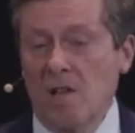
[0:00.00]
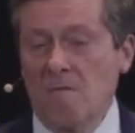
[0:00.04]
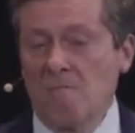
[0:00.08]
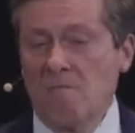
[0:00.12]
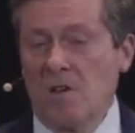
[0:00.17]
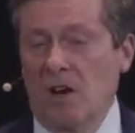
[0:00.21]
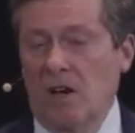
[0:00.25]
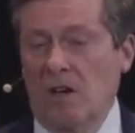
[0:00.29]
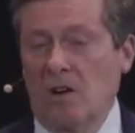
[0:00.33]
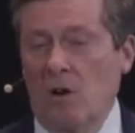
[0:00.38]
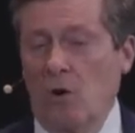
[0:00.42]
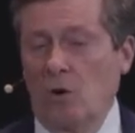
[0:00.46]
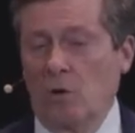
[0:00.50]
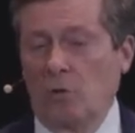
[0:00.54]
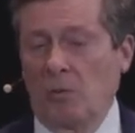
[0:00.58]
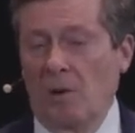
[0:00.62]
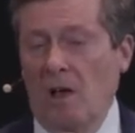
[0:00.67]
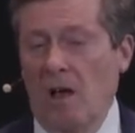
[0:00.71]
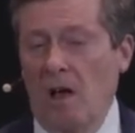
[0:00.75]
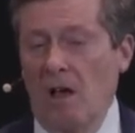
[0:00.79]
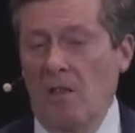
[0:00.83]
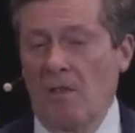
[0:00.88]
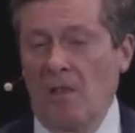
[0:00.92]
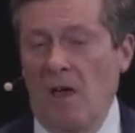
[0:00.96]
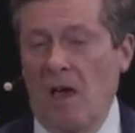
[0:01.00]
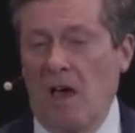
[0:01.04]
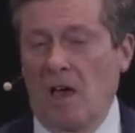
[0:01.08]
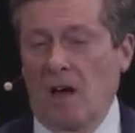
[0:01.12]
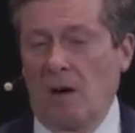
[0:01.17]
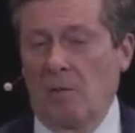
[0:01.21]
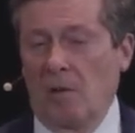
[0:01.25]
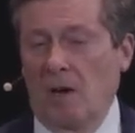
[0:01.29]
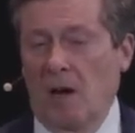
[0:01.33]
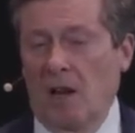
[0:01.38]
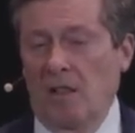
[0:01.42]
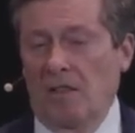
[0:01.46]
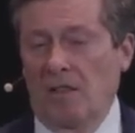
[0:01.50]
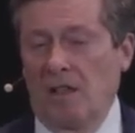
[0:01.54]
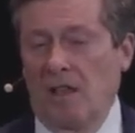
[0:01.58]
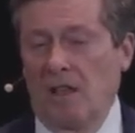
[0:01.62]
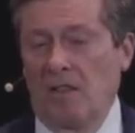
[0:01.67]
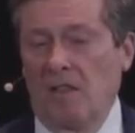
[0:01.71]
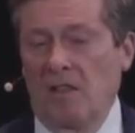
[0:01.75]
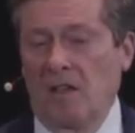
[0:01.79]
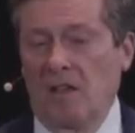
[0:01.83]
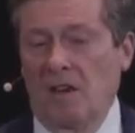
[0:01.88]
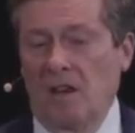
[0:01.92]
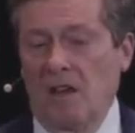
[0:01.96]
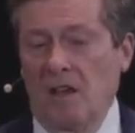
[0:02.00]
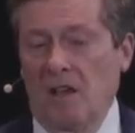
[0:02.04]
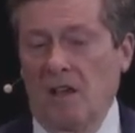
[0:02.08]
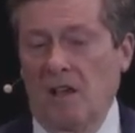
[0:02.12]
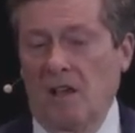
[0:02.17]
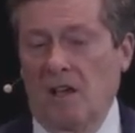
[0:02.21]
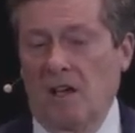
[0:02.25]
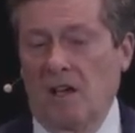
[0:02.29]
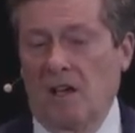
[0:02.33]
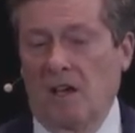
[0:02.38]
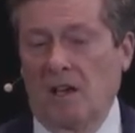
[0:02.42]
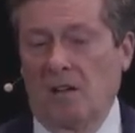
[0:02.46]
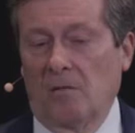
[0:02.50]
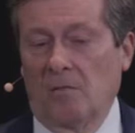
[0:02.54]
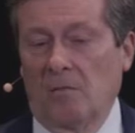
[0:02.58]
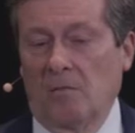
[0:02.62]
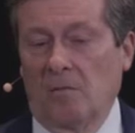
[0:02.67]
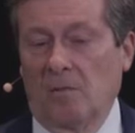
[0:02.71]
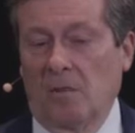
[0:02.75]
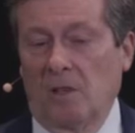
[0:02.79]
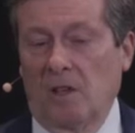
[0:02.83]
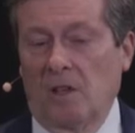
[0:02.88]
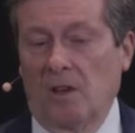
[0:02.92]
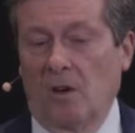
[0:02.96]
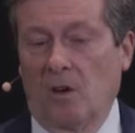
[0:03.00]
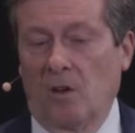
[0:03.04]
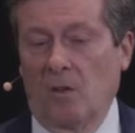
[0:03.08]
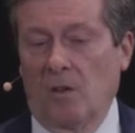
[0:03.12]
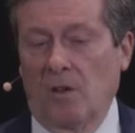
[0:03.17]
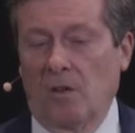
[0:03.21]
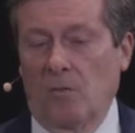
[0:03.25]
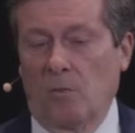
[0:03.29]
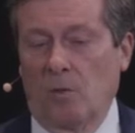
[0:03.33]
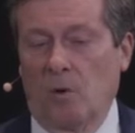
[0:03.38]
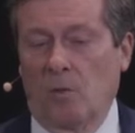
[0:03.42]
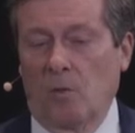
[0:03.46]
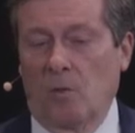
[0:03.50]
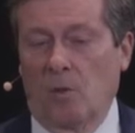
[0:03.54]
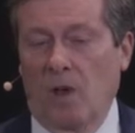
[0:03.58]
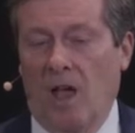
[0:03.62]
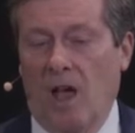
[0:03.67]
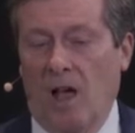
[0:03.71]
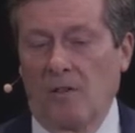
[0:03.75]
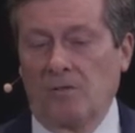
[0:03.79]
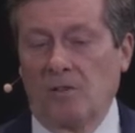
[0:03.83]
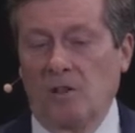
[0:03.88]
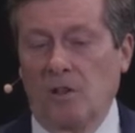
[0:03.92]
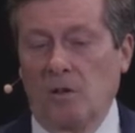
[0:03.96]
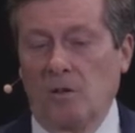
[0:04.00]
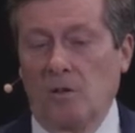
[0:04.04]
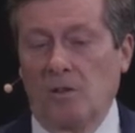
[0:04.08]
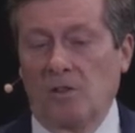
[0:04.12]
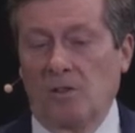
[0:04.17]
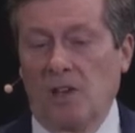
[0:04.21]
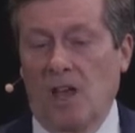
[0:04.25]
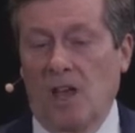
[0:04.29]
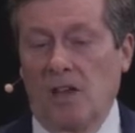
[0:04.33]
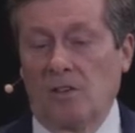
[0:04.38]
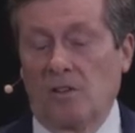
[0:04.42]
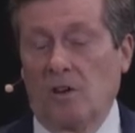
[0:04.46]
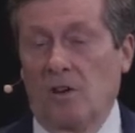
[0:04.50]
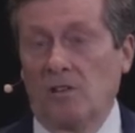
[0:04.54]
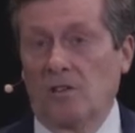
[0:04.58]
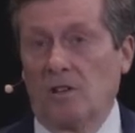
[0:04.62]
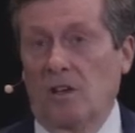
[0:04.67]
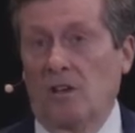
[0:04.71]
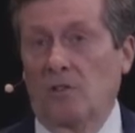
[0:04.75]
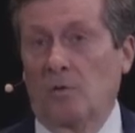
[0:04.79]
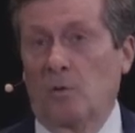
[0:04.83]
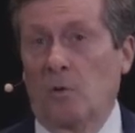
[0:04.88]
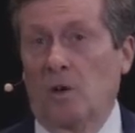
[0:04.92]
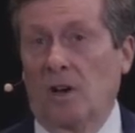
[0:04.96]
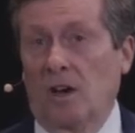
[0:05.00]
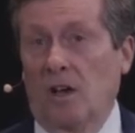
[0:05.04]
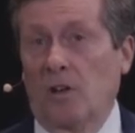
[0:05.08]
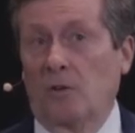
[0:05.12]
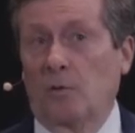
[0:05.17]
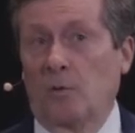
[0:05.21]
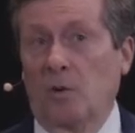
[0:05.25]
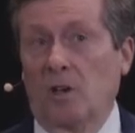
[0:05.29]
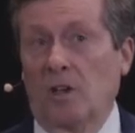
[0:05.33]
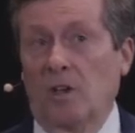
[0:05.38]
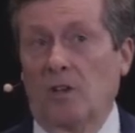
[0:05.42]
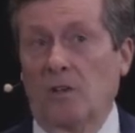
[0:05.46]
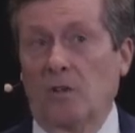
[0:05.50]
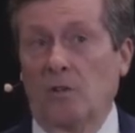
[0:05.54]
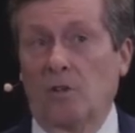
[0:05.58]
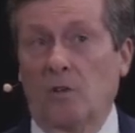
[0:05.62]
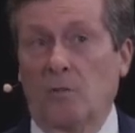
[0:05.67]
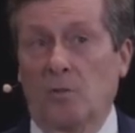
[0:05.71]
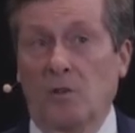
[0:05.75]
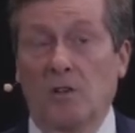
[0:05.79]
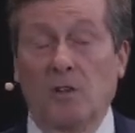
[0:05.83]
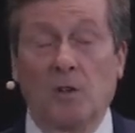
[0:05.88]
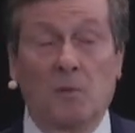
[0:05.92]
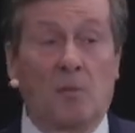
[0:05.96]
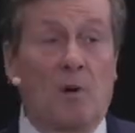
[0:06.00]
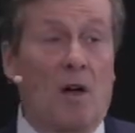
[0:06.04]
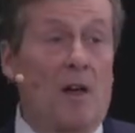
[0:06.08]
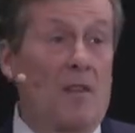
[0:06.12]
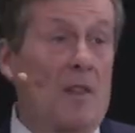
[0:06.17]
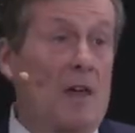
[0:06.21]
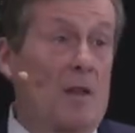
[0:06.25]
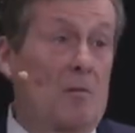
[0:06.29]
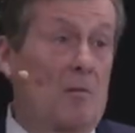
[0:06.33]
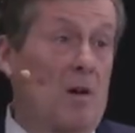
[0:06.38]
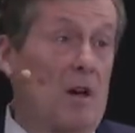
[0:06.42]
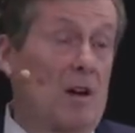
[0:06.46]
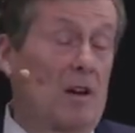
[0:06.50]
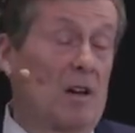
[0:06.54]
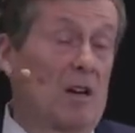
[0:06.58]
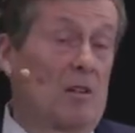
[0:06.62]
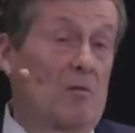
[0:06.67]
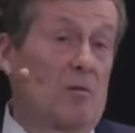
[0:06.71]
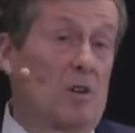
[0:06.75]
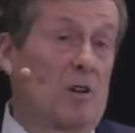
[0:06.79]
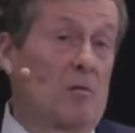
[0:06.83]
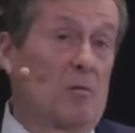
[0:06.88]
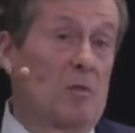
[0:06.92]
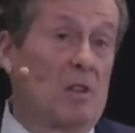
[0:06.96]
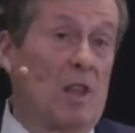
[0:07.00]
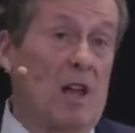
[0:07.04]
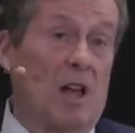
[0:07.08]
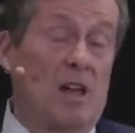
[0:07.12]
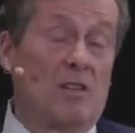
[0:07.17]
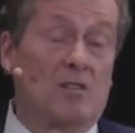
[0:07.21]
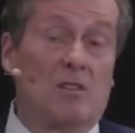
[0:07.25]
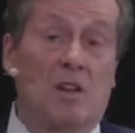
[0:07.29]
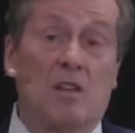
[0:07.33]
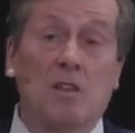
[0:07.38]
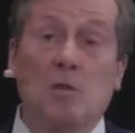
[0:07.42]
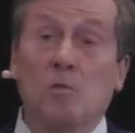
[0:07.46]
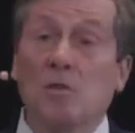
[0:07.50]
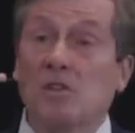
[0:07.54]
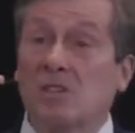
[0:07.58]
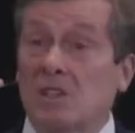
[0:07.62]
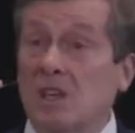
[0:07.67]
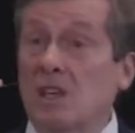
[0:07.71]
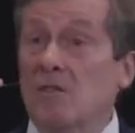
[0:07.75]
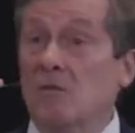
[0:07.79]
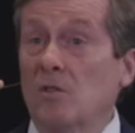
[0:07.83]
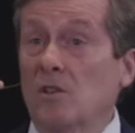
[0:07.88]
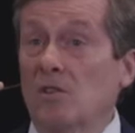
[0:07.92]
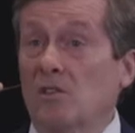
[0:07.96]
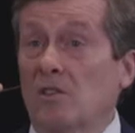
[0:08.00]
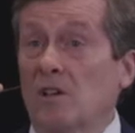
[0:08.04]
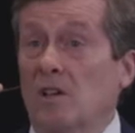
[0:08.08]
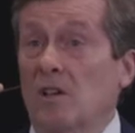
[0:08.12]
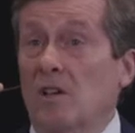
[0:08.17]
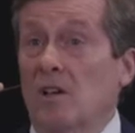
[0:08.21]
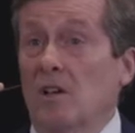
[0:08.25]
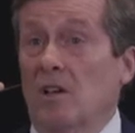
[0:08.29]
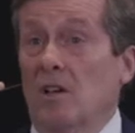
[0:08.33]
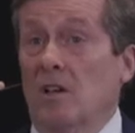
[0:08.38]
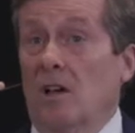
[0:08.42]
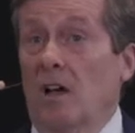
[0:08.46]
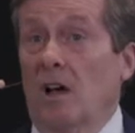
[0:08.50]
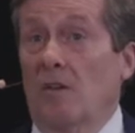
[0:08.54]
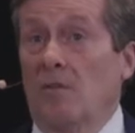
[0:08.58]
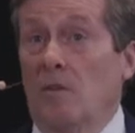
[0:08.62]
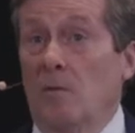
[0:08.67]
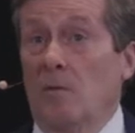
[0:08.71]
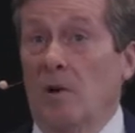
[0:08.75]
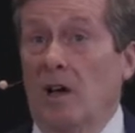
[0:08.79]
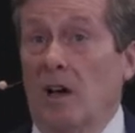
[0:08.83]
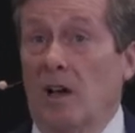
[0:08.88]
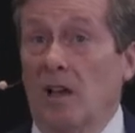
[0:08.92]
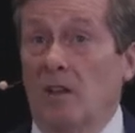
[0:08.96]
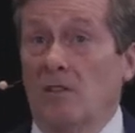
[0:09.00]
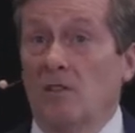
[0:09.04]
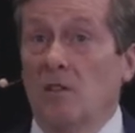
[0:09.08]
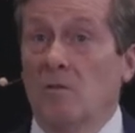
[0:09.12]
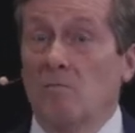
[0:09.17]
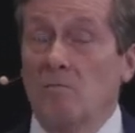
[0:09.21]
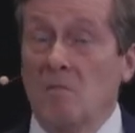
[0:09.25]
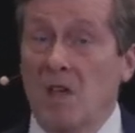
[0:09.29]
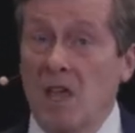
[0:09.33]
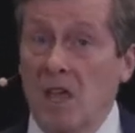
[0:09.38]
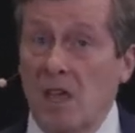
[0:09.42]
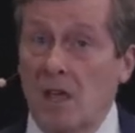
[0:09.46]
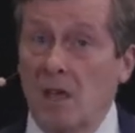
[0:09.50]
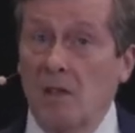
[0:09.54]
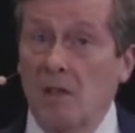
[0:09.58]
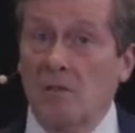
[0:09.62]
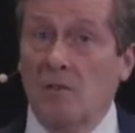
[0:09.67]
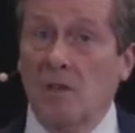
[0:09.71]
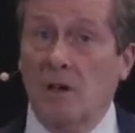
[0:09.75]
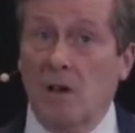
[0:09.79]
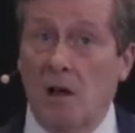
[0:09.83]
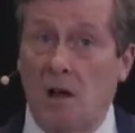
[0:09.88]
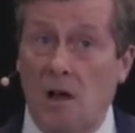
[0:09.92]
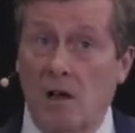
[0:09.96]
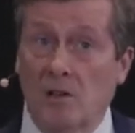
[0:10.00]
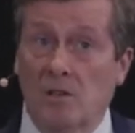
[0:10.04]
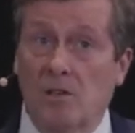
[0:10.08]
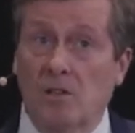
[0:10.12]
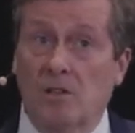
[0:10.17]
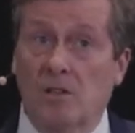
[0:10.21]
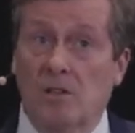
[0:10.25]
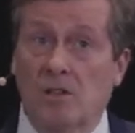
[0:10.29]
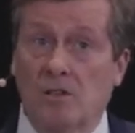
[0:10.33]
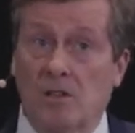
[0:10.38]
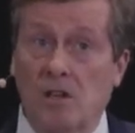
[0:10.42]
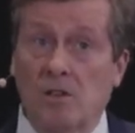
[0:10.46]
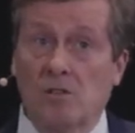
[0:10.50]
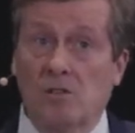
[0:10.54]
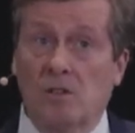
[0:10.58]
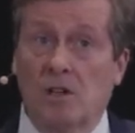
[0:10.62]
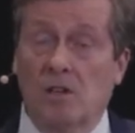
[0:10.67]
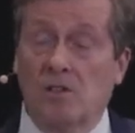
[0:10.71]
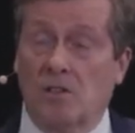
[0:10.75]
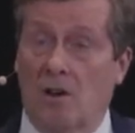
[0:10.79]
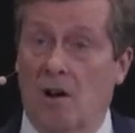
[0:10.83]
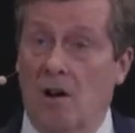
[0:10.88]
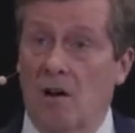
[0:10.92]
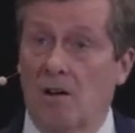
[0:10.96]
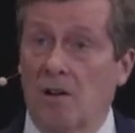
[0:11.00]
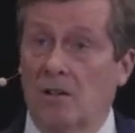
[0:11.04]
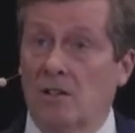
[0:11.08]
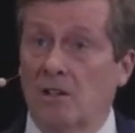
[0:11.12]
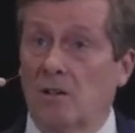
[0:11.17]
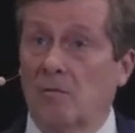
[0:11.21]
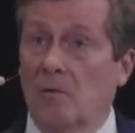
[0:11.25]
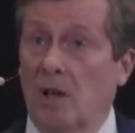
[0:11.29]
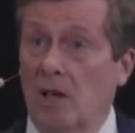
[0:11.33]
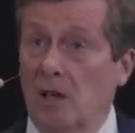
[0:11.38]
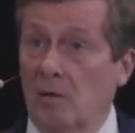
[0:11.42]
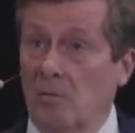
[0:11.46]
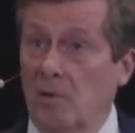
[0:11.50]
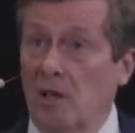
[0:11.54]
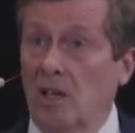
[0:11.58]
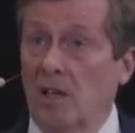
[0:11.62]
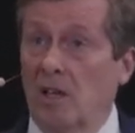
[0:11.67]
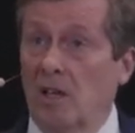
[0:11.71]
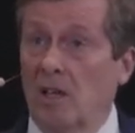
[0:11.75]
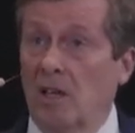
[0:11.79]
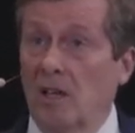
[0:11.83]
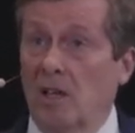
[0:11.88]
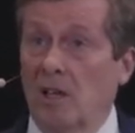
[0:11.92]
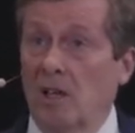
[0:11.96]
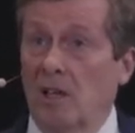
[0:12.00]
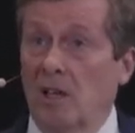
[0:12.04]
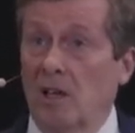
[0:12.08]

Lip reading: But it goes beyond that. I mean, I think that that what we have to do is ask ourselves what else we can do to build upon that model. It relies on the receivers of the money to make the conscious decision, as hard as it might be.